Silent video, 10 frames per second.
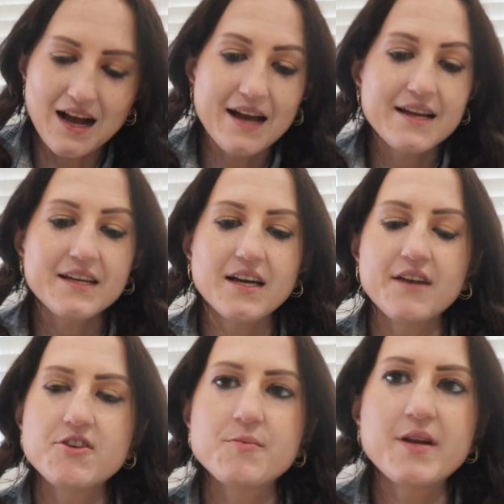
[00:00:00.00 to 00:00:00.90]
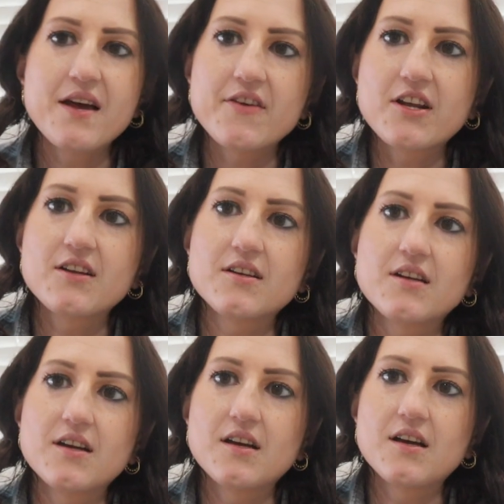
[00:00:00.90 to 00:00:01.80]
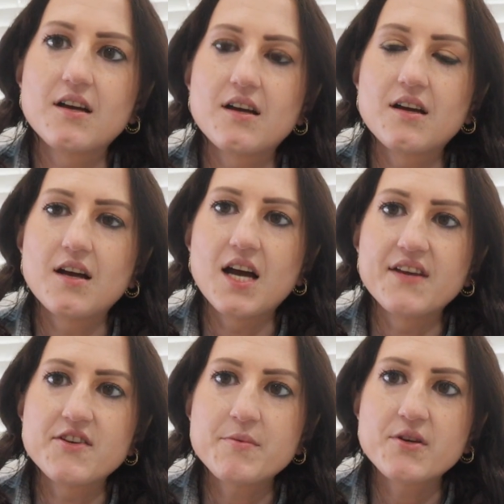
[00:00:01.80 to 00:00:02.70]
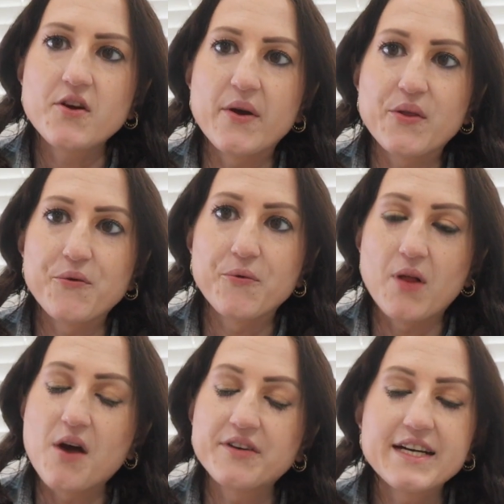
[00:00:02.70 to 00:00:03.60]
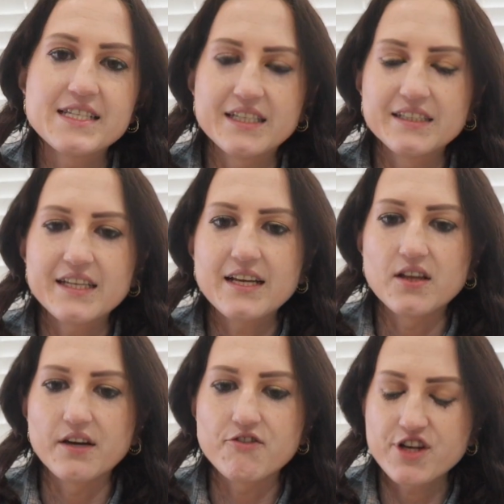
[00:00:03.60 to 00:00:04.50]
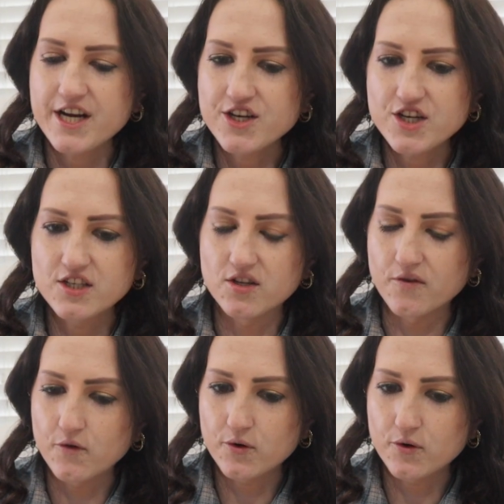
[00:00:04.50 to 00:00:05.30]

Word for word: I, I've just been having I've just been going through a lot recently. A lot of changes, a lot of